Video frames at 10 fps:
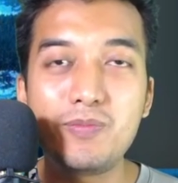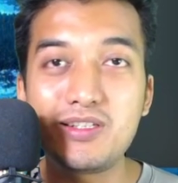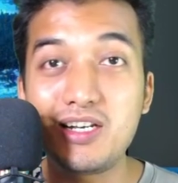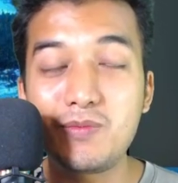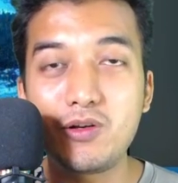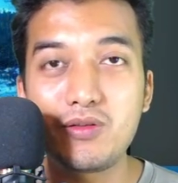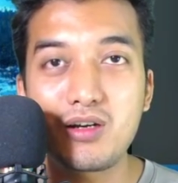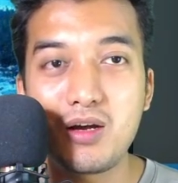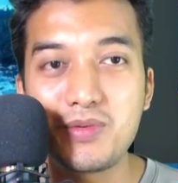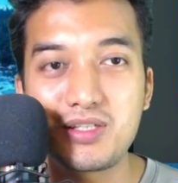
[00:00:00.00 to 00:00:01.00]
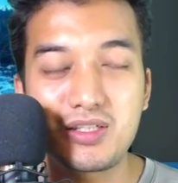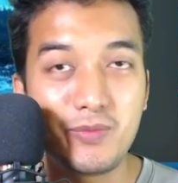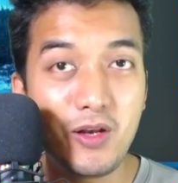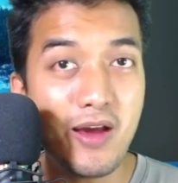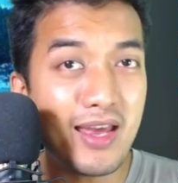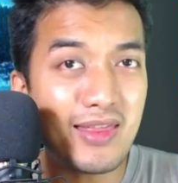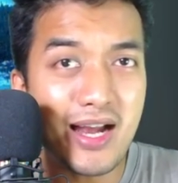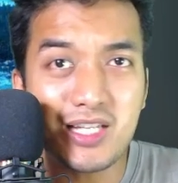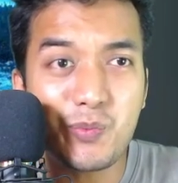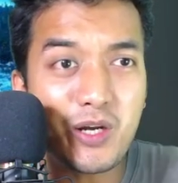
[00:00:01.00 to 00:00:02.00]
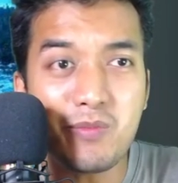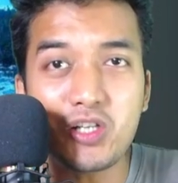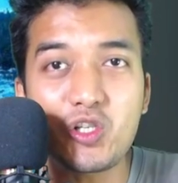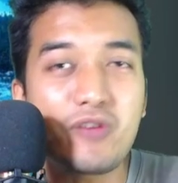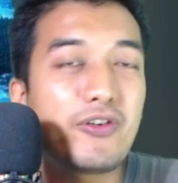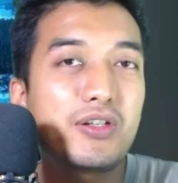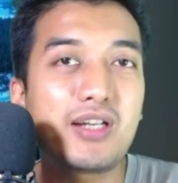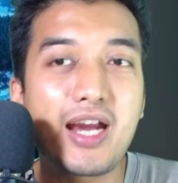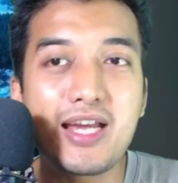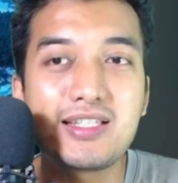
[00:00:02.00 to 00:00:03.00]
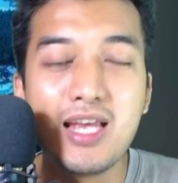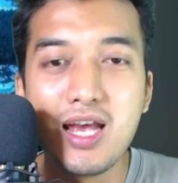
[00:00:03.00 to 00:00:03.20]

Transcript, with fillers: Please let me know in the comment section below. And that is pretty much it for today guys.